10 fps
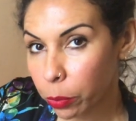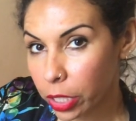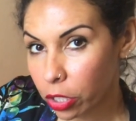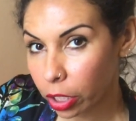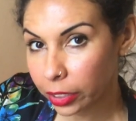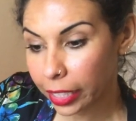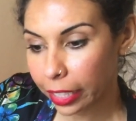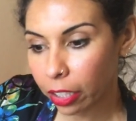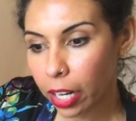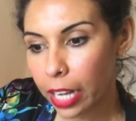We start
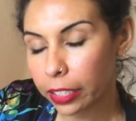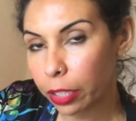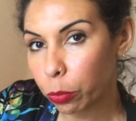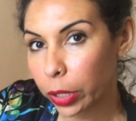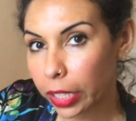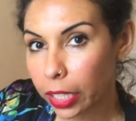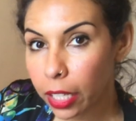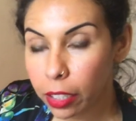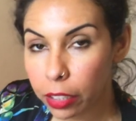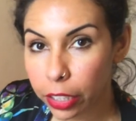there, and then we
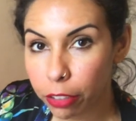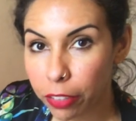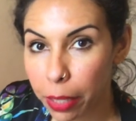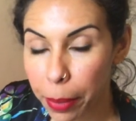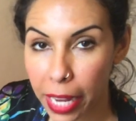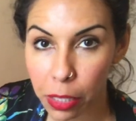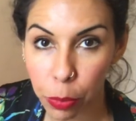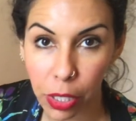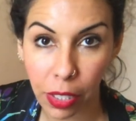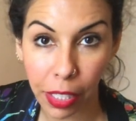clarify past,
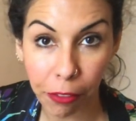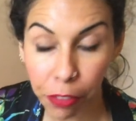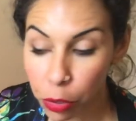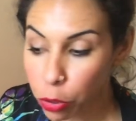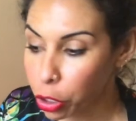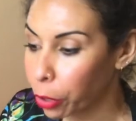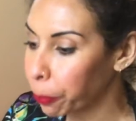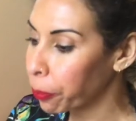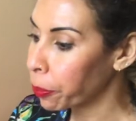present, and future.